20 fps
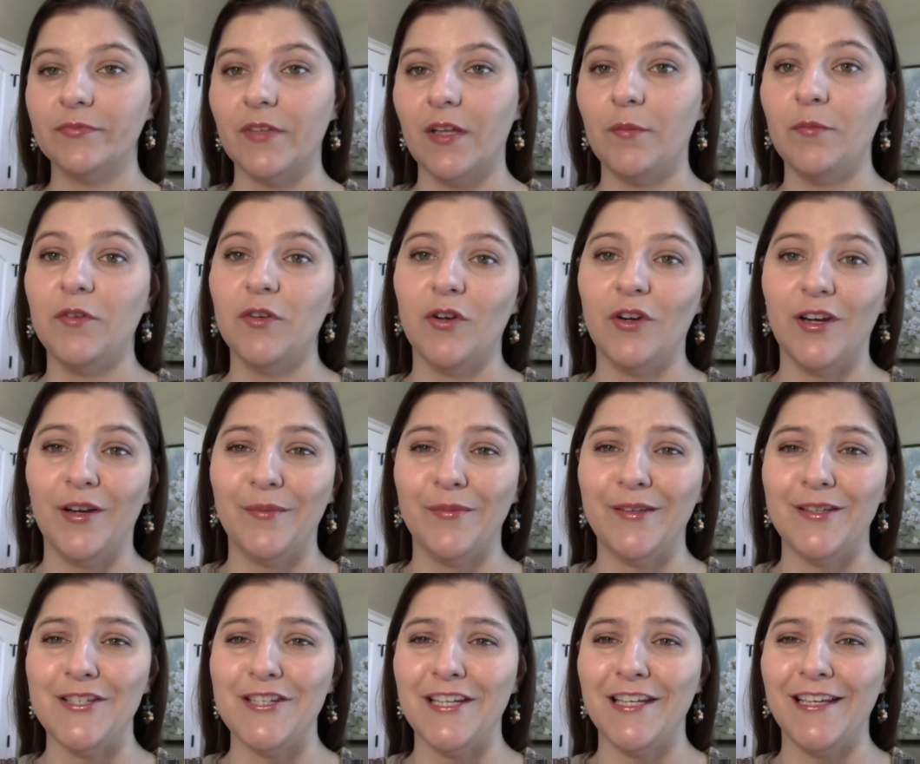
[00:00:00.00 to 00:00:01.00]
I'm sorry, I'm
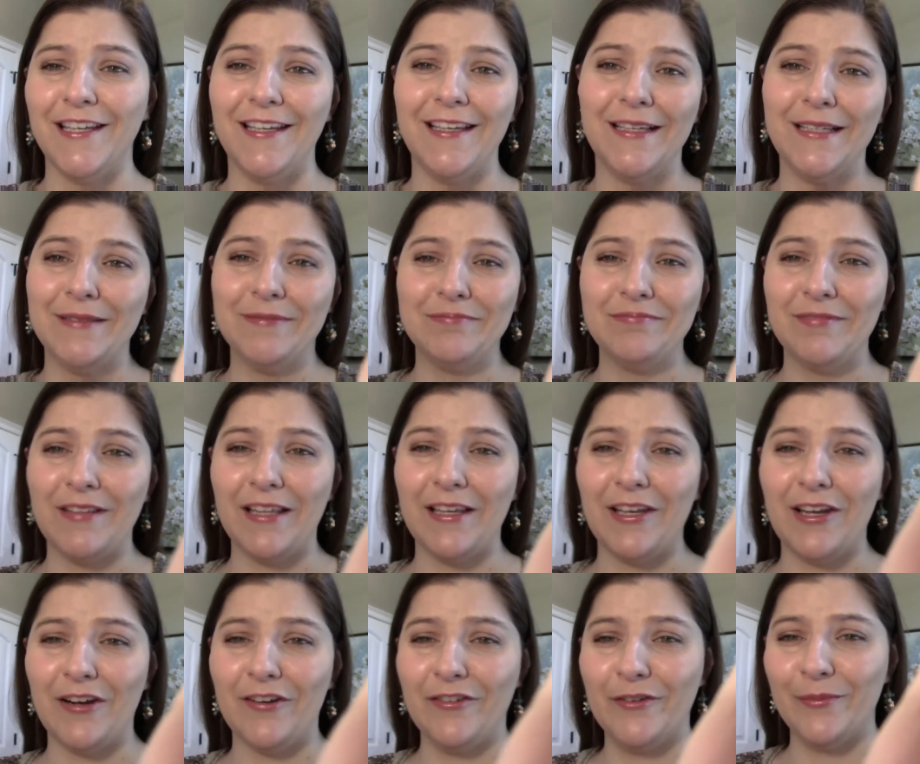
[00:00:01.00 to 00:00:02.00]
such a geek.
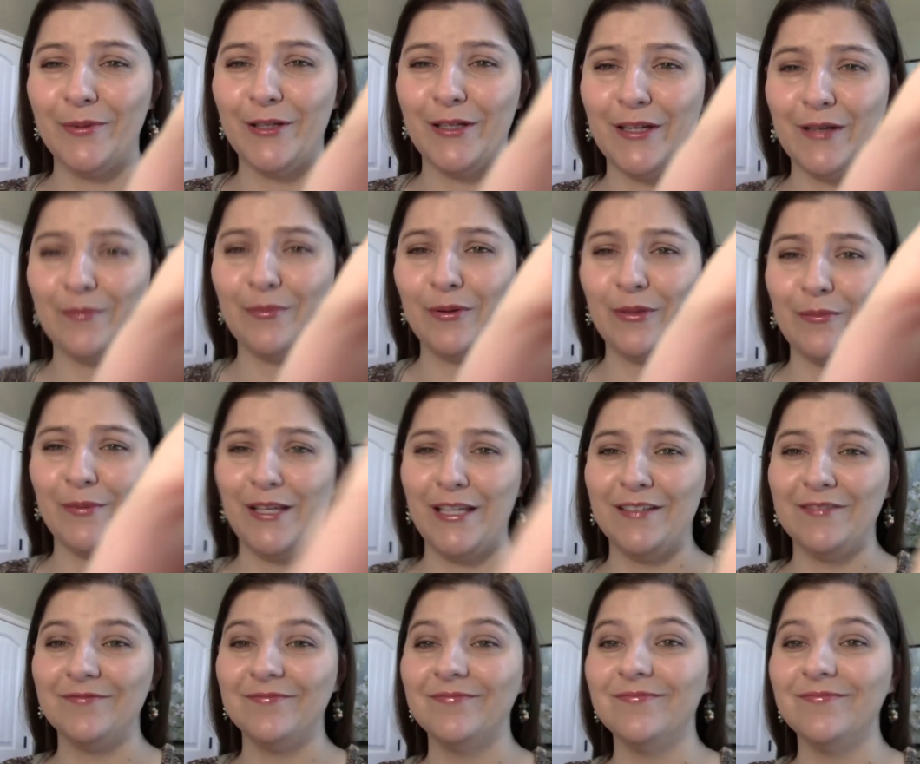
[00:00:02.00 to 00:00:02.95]
Thank y'all for putting up with me.